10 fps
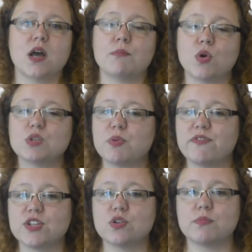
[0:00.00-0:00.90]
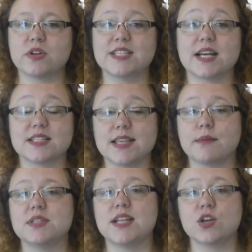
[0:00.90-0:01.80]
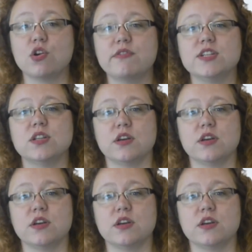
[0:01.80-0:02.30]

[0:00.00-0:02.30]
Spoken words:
Most professional bodies accept and encourage